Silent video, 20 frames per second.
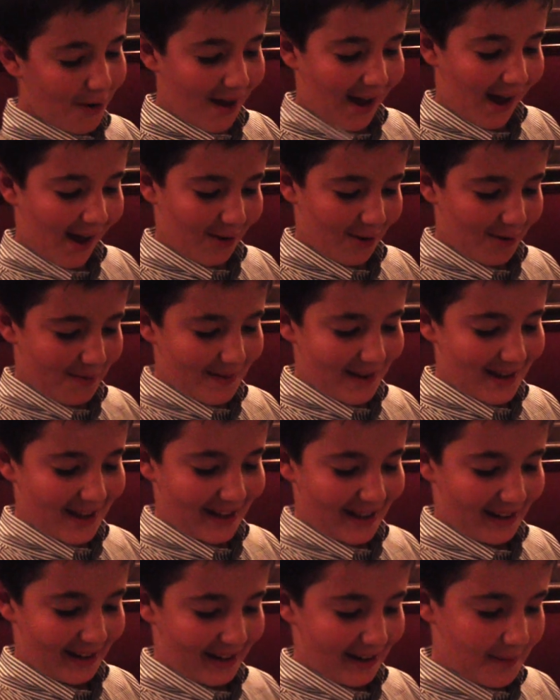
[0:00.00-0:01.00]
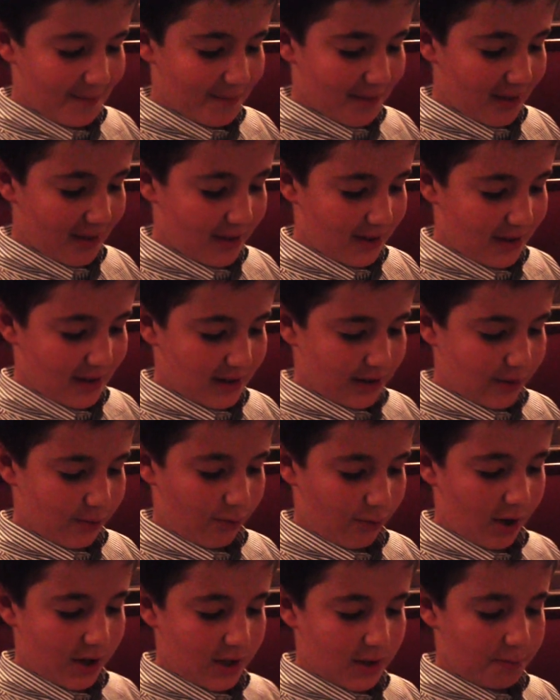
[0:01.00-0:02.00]
I will be eating this
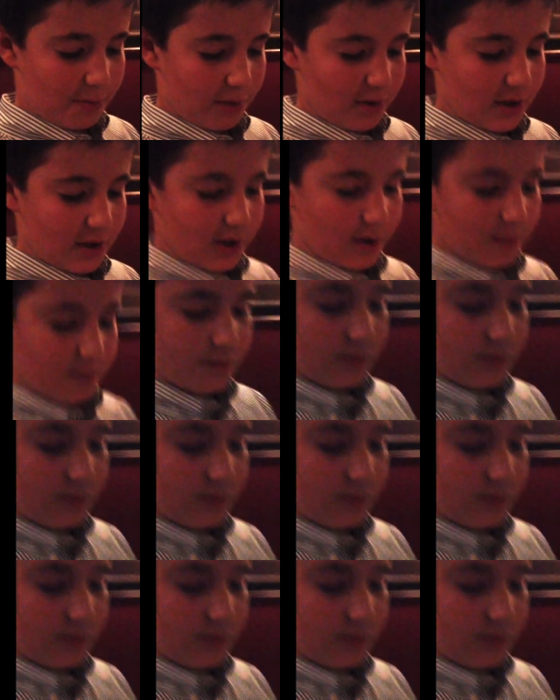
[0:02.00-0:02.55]
rice pudding